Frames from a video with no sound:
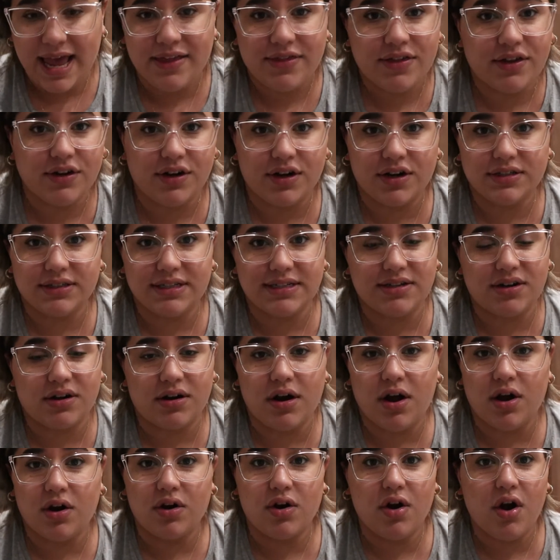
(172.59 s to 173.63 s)
the nurses are
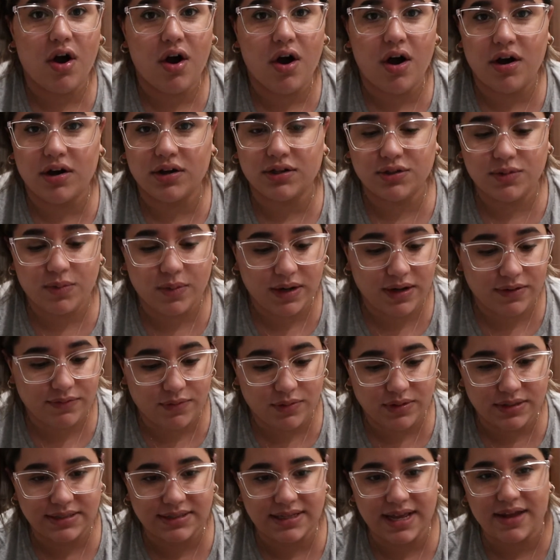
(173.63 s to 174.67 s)
on call
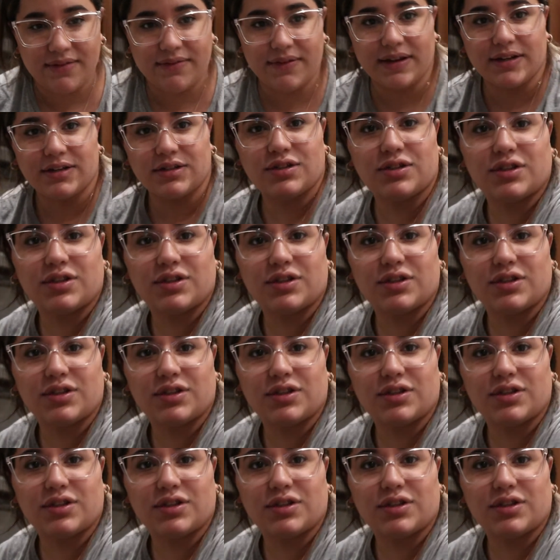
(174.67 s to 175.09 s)
24/7.